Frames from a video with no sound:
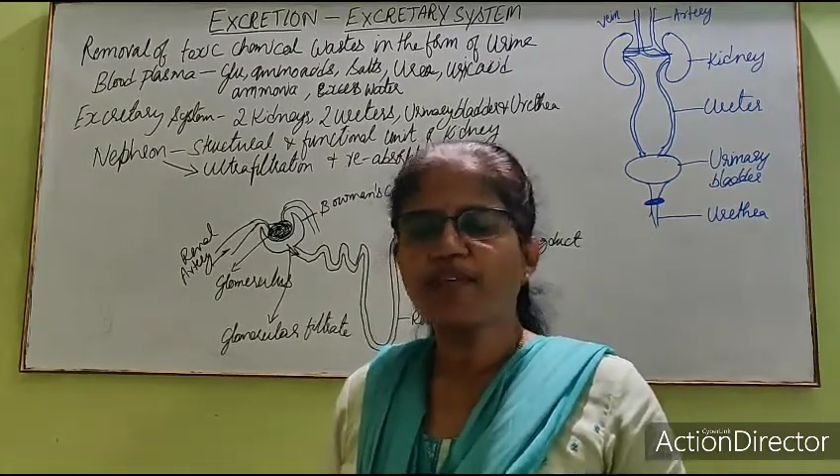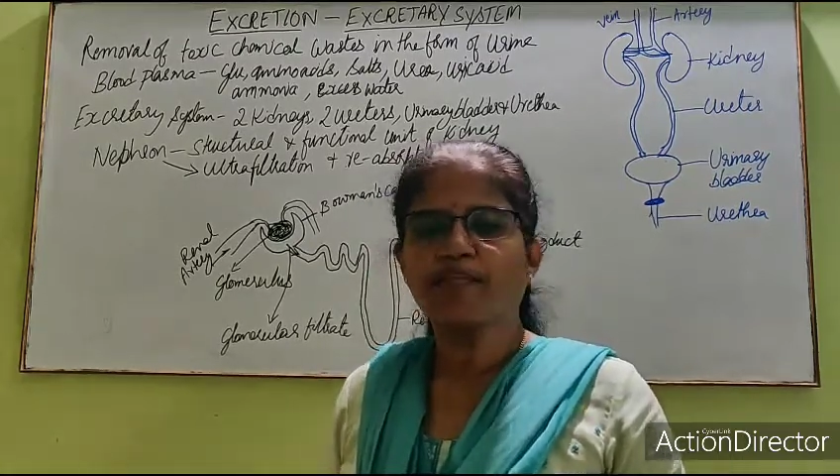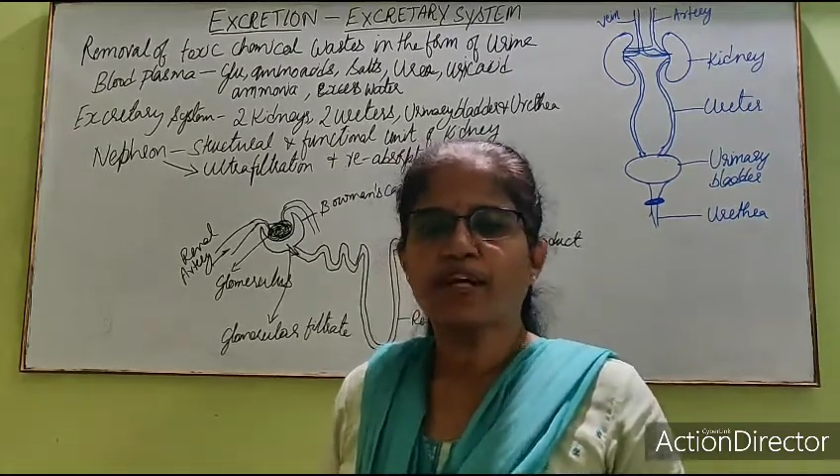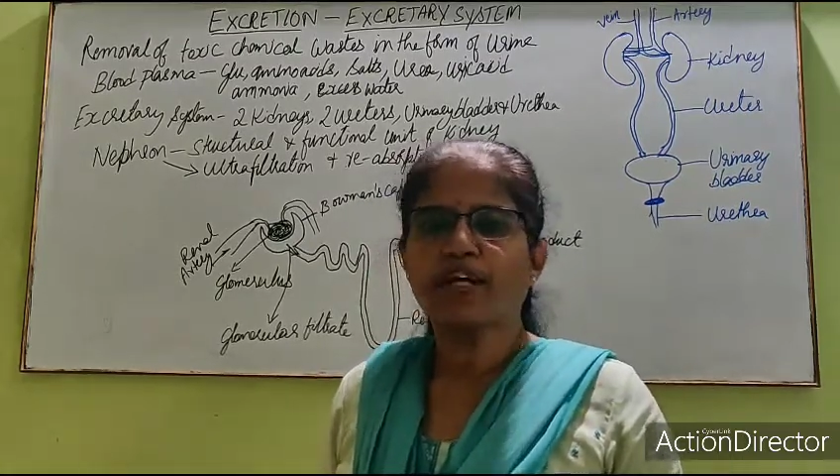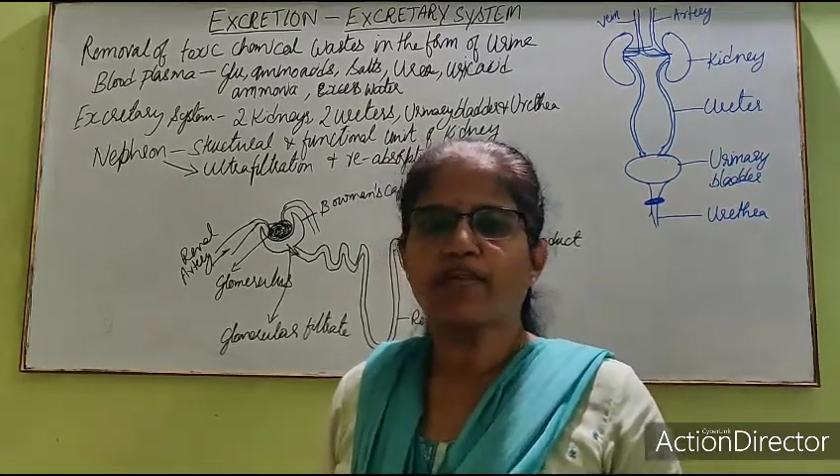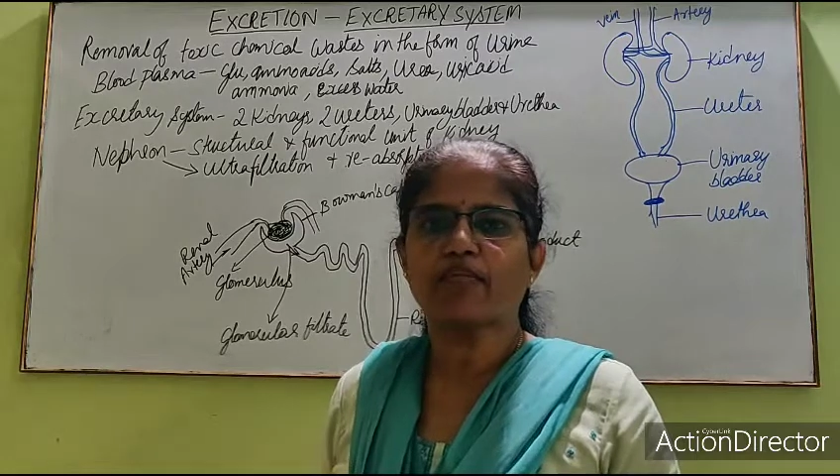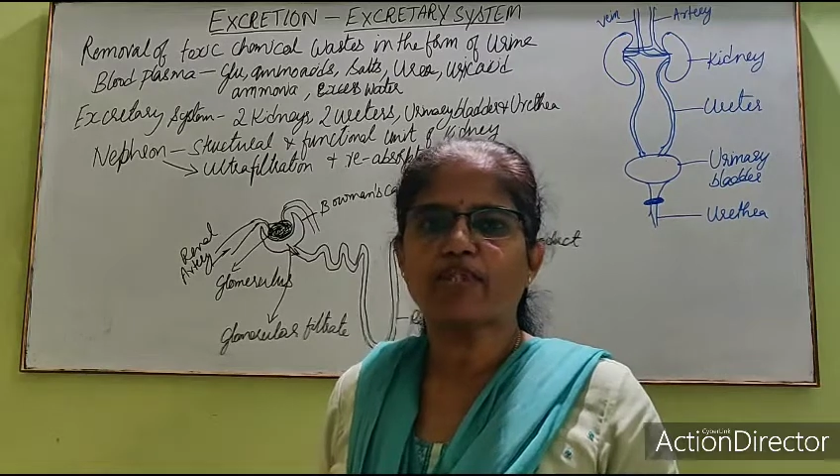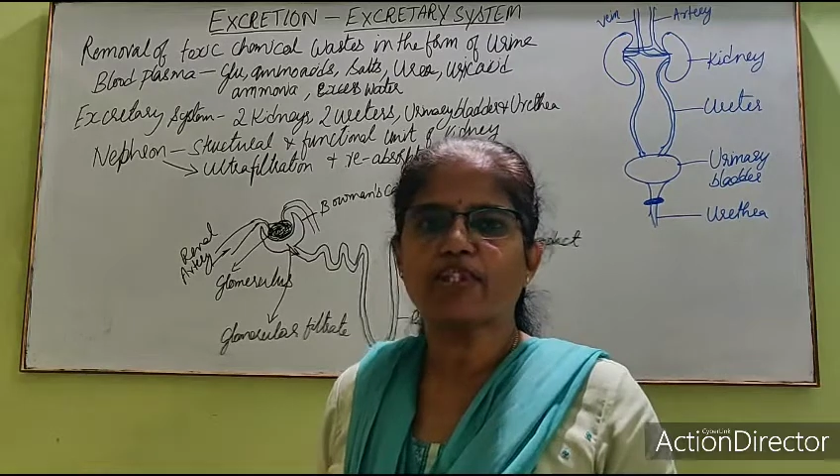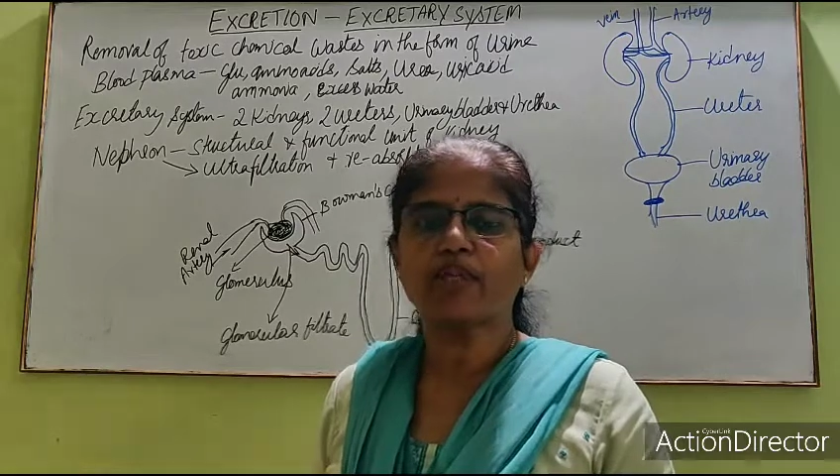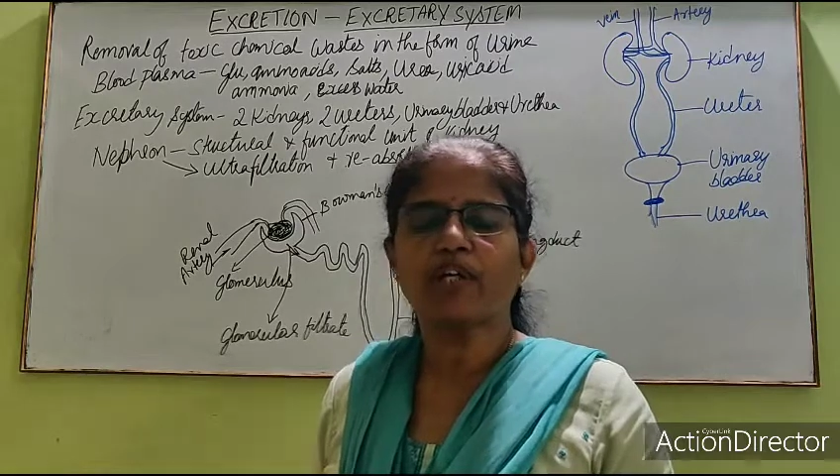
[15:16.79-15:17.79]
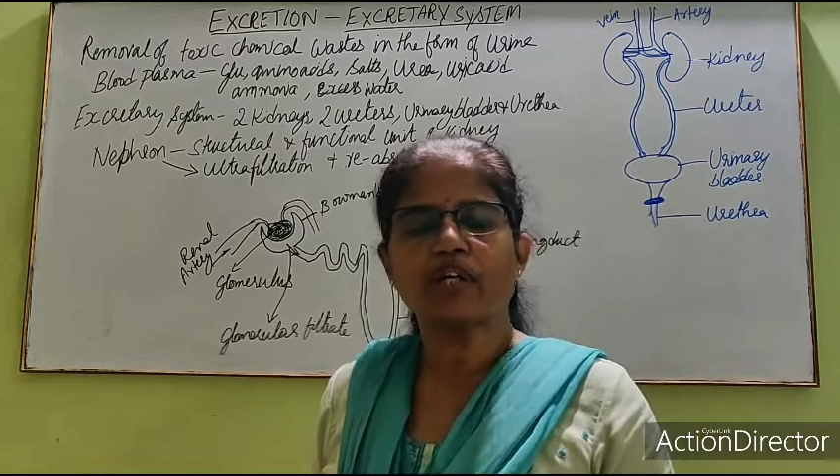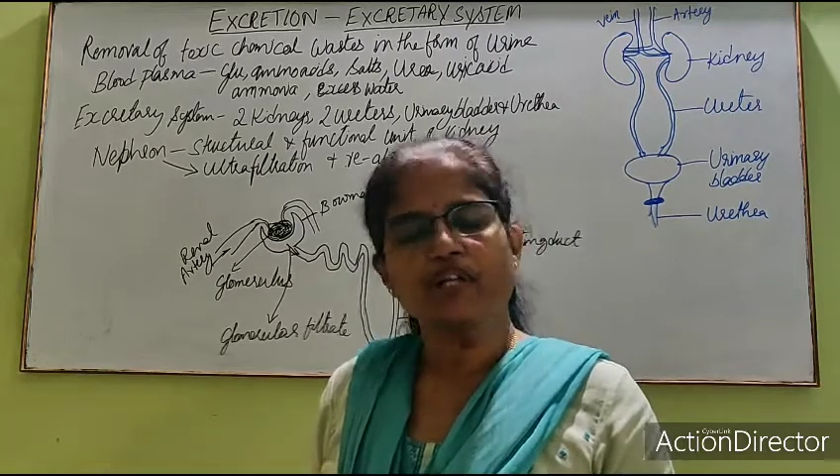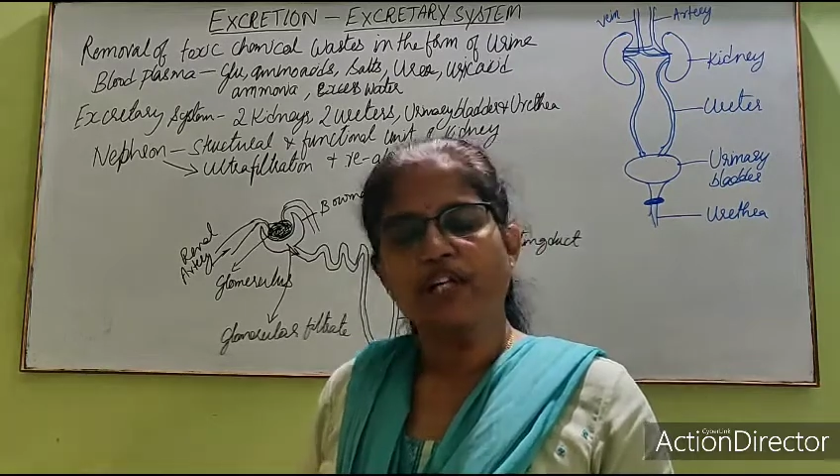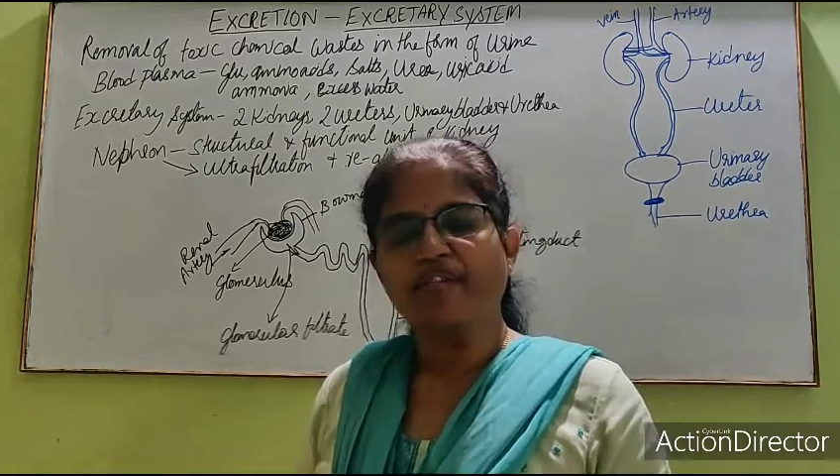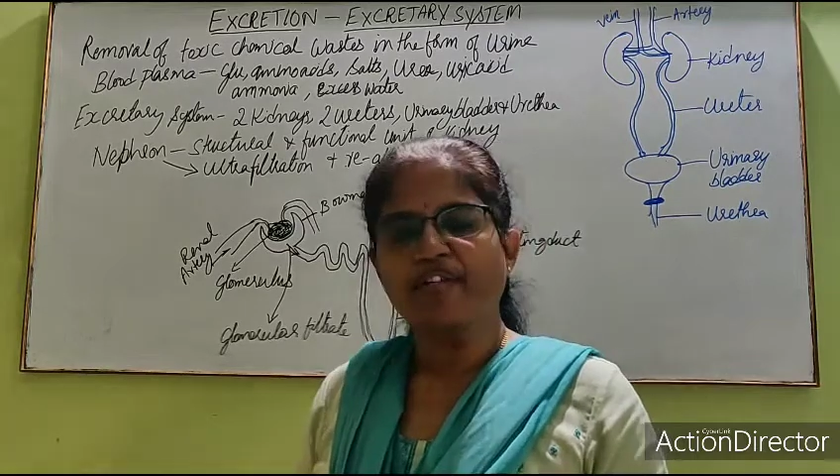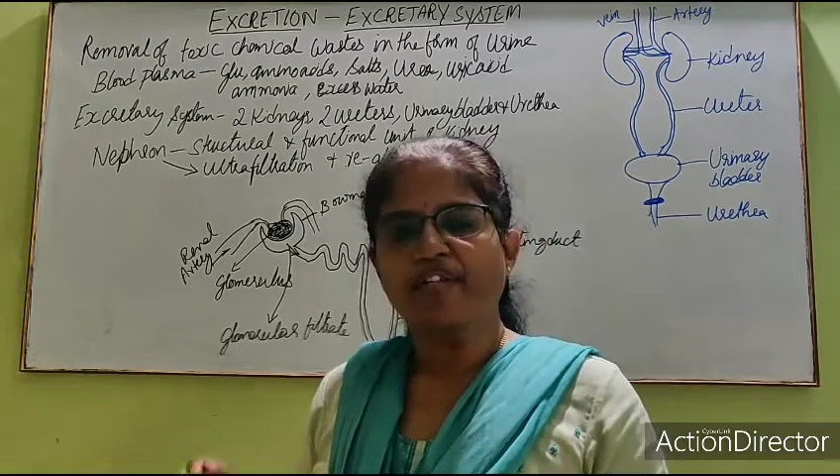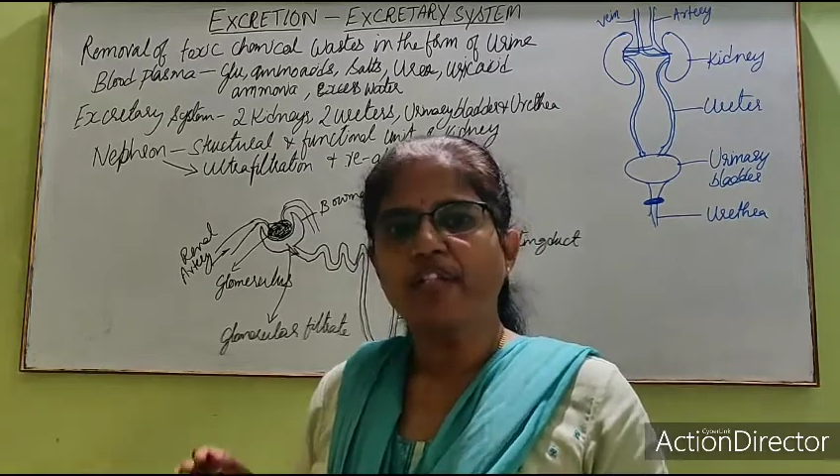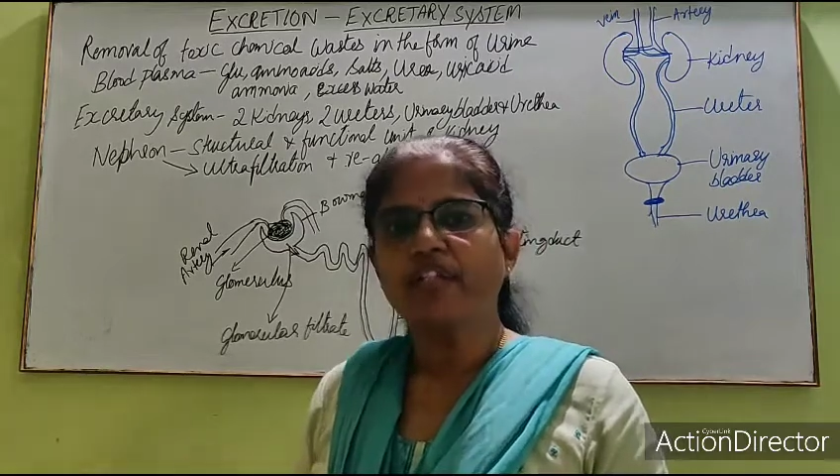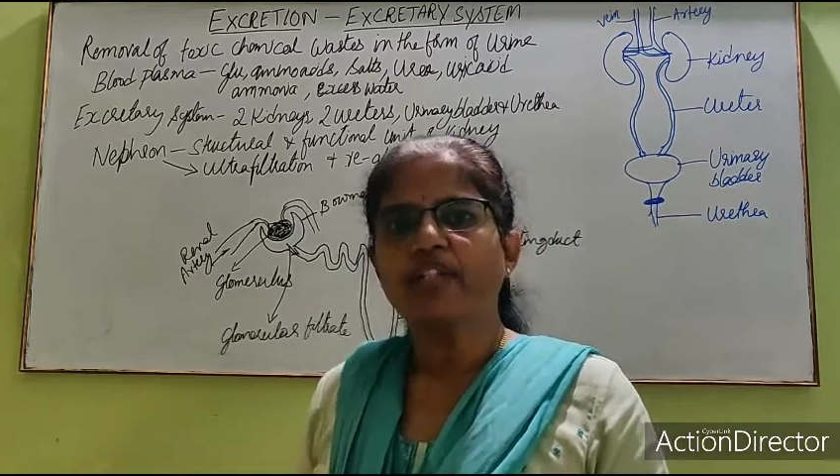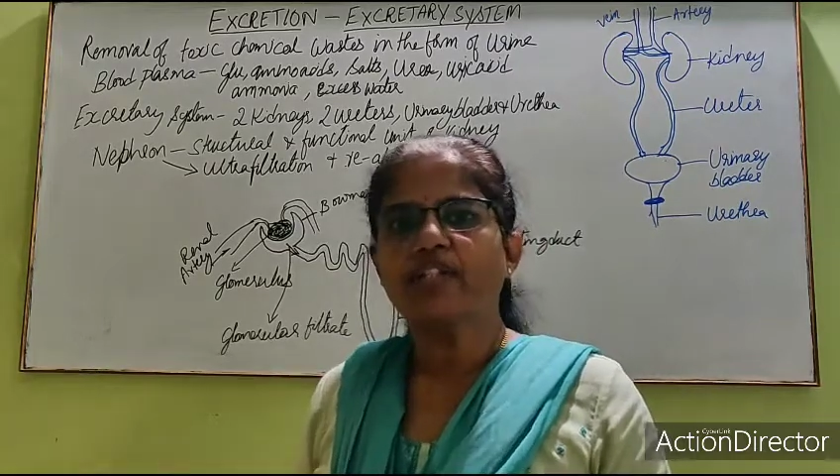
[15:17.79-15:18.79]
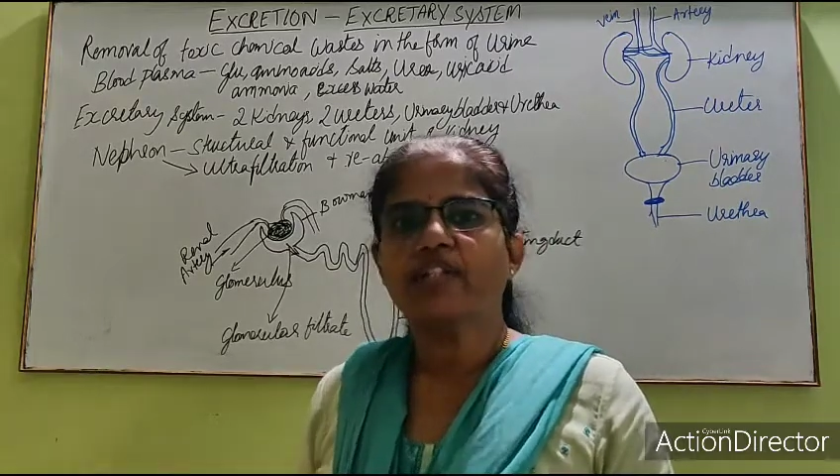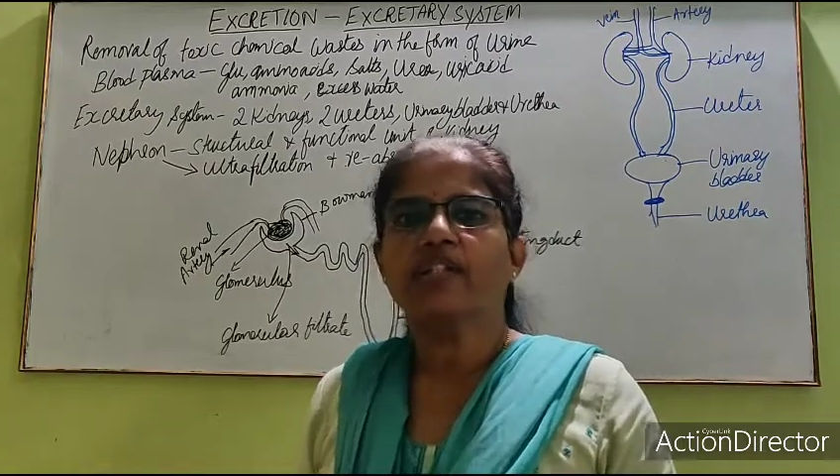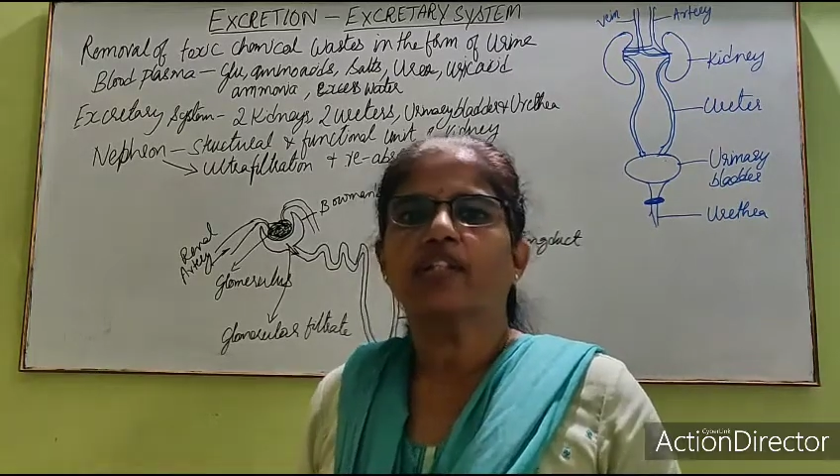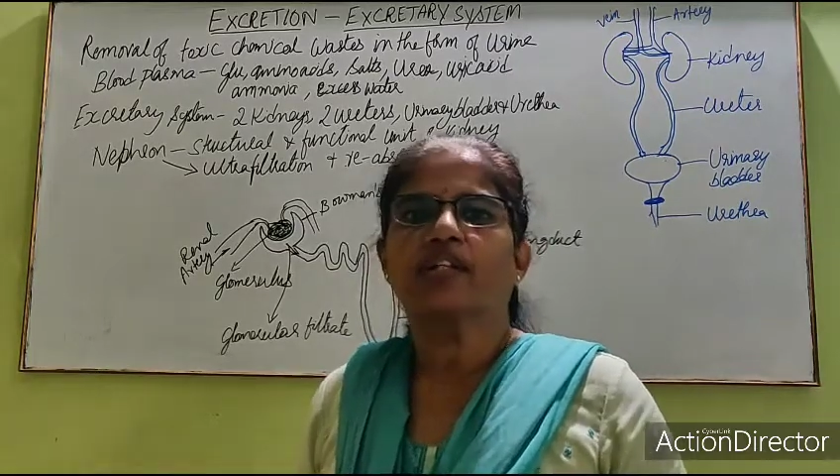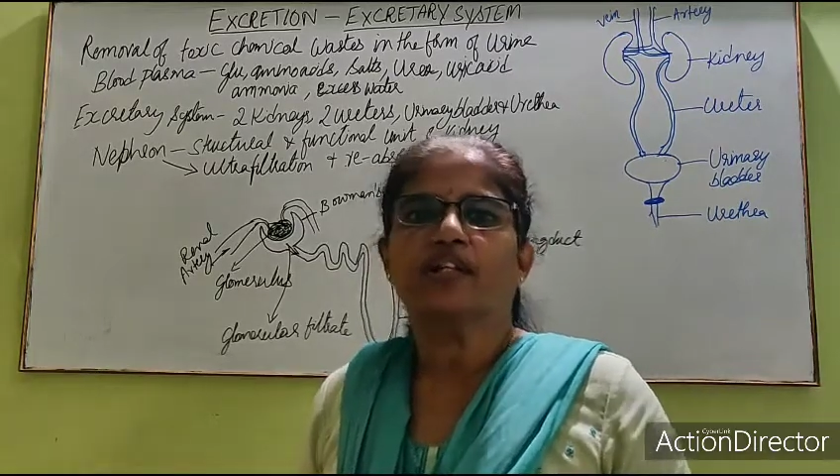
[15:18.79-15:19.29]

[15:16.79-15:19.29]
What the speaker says: in paramecium, everything gets,